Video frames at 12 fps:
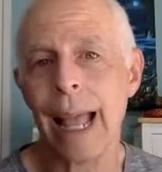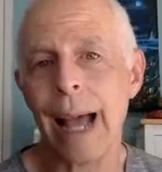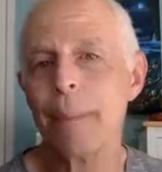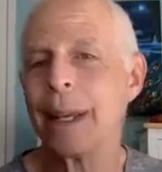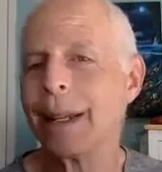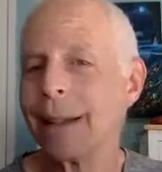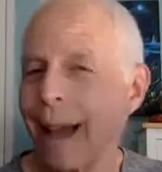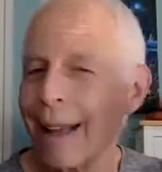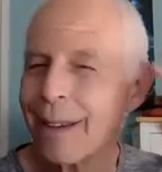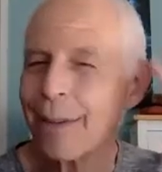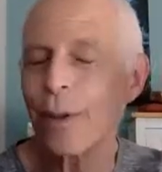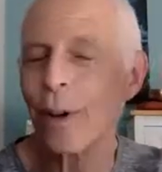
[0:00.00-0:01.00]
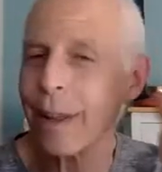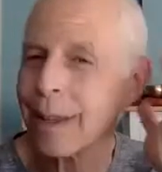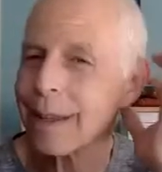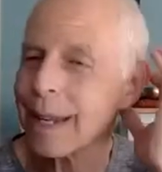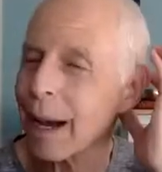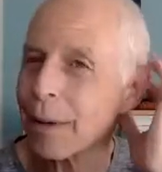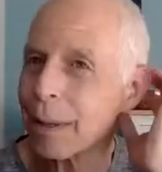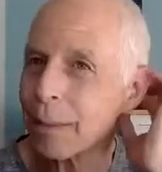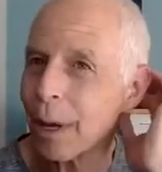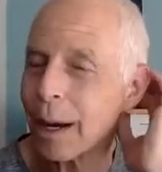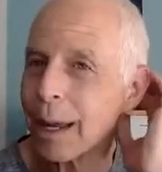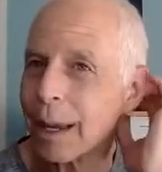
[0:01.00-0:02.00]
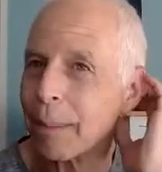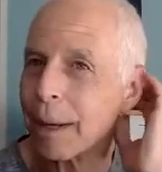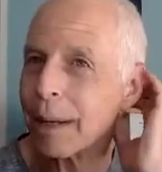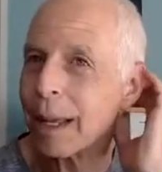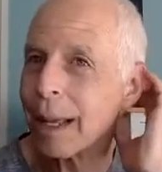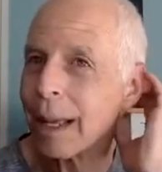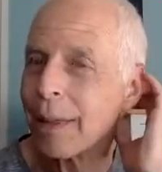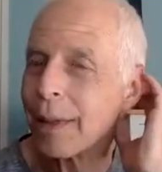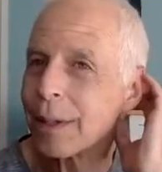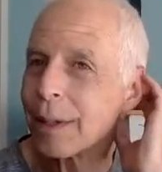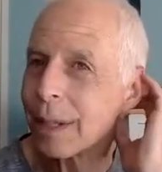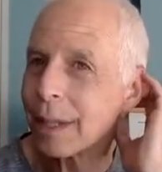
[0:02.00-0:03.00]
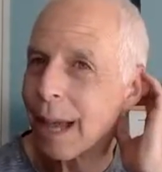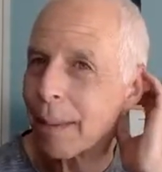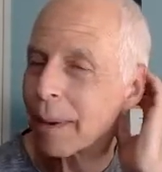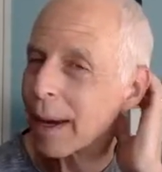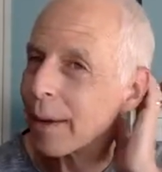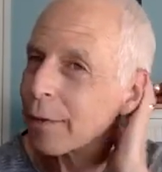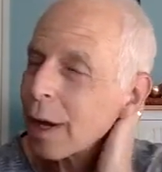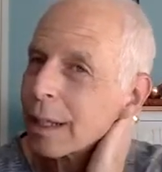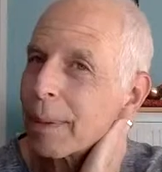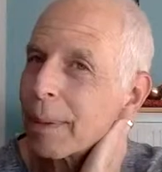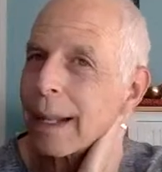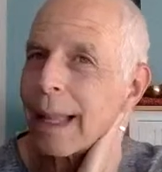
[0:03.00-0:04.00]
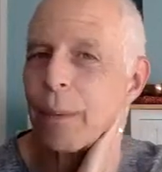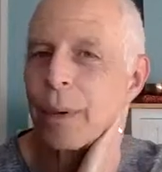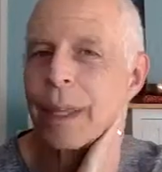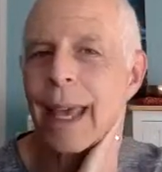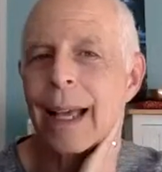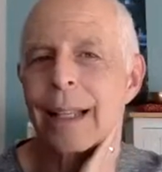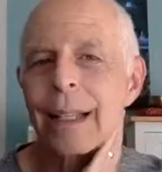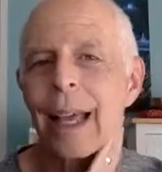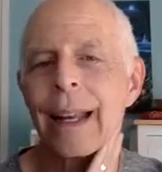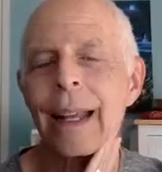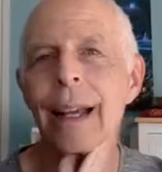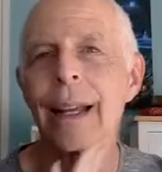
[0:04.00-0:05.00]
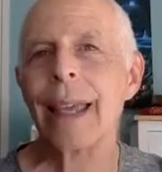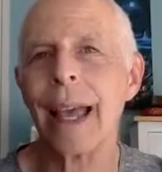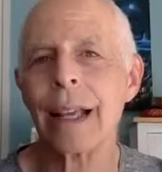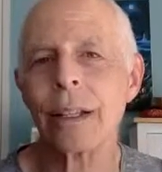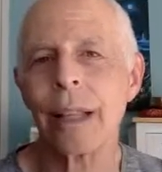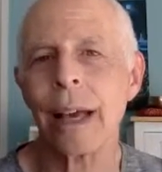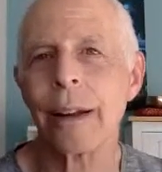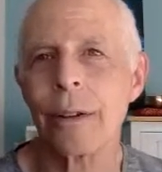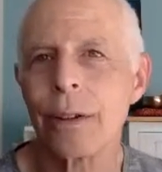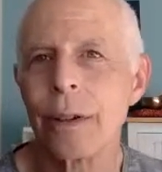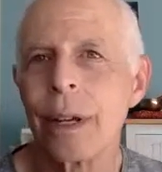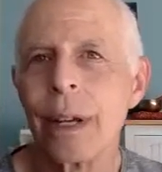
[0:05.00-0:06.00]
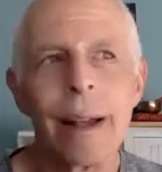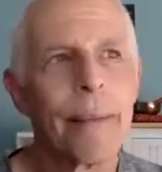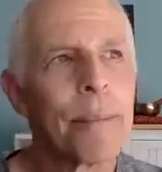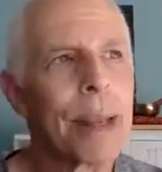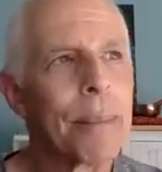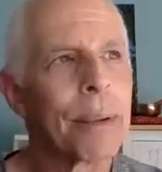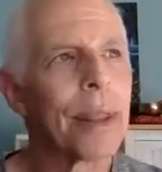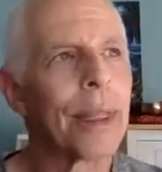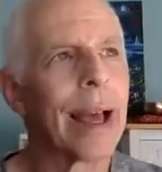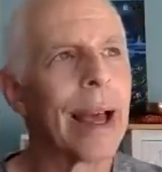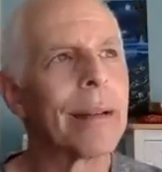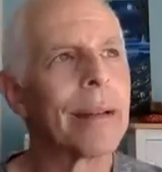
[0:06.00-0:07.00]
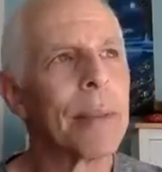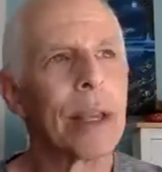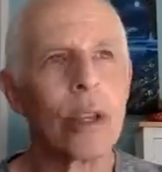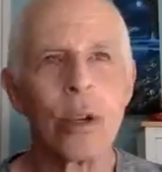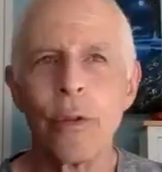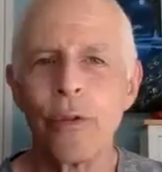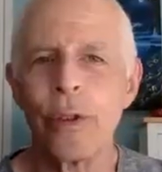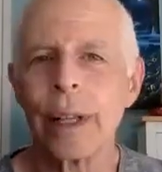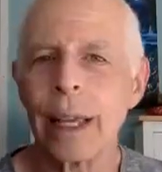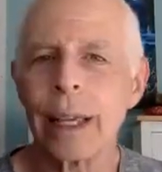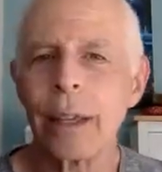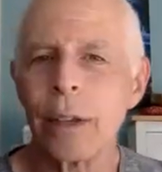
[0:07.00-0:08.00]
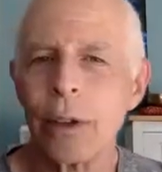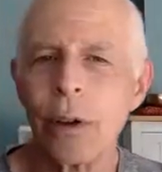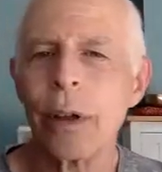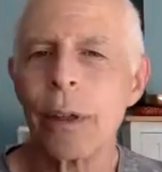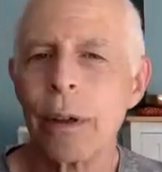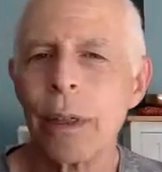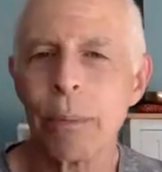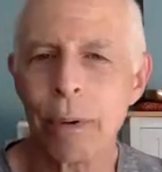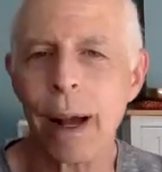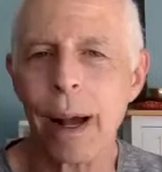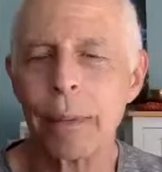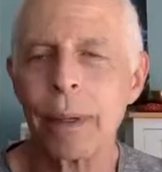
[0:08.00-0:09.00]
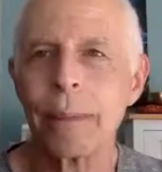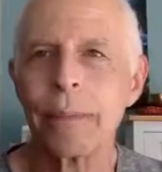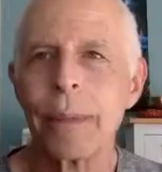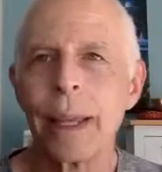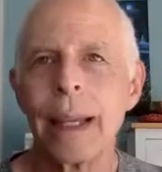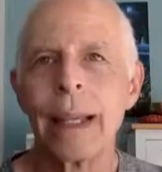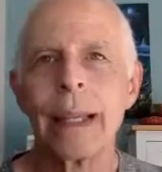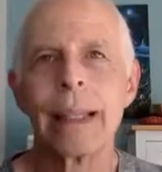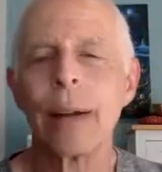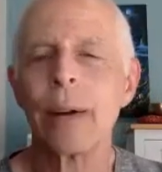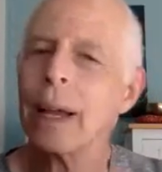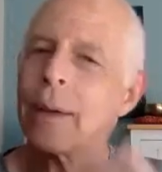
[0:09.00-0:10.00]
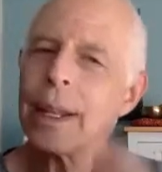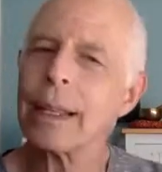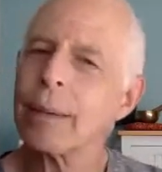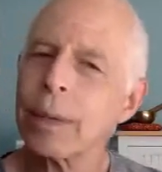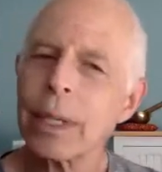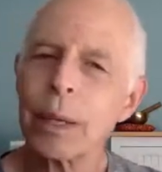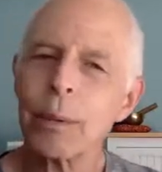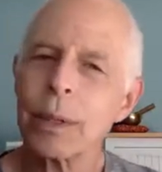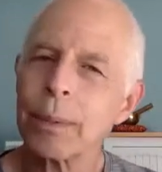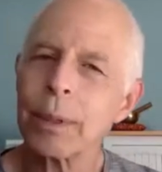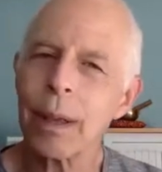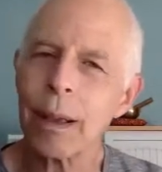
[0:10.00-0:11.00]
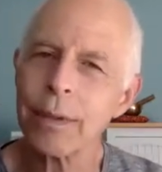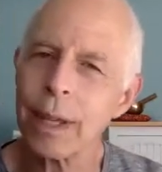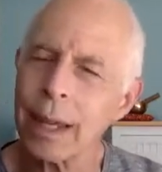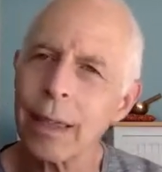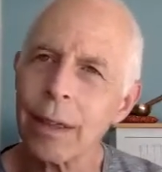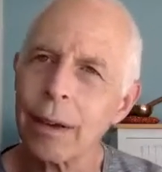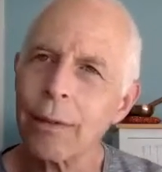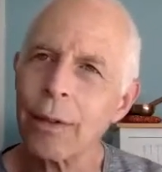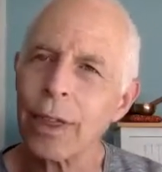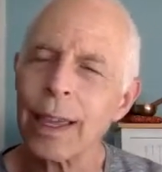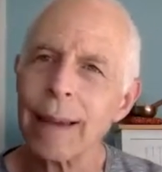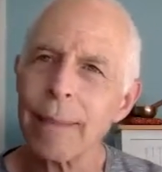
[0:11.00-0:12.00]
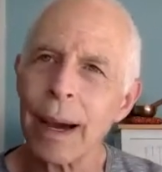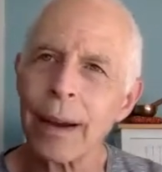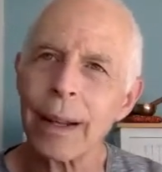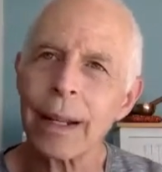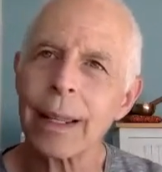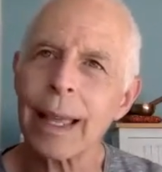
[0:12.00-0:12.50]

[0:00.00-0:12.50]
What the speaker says: I mean, I just thought of this now as I'm talking, but there's the topic I've talked about a lot with gaslighting. Gaslighters, people that make you feel like you're the problem, they don't have an intimacy with themselves either, if you think about it.